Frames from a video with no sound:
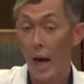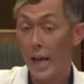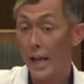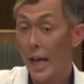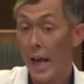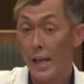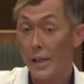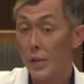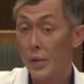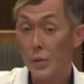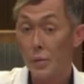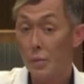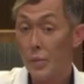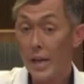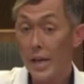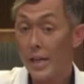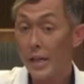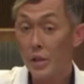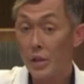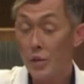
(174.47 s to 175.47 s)
I can't
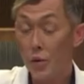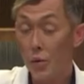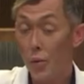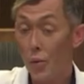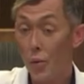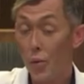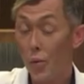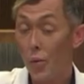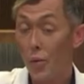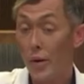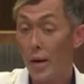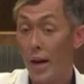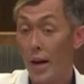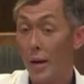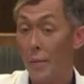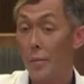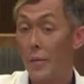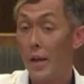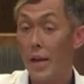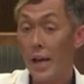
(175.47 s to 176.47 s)
speak to
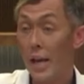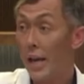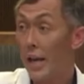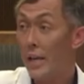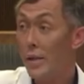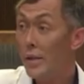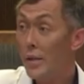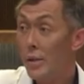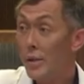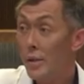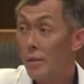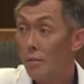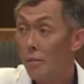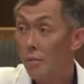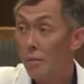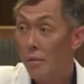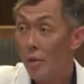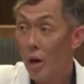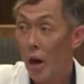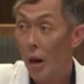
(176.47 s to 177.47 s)
his
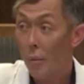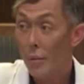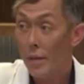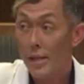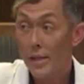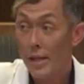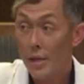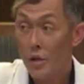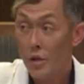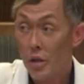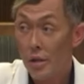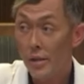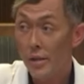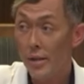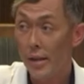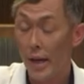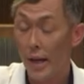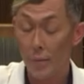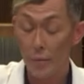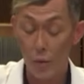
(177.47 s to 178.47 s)

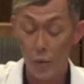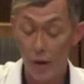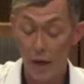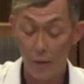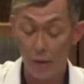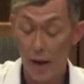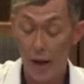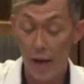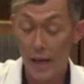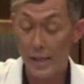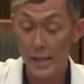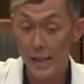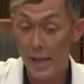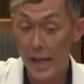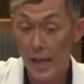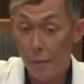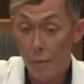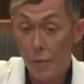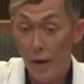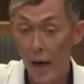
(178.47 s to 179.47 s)
compensation. You would have to ask
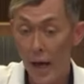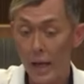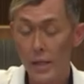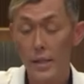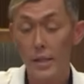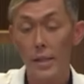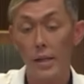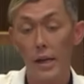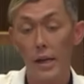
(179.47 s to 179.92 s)
him that.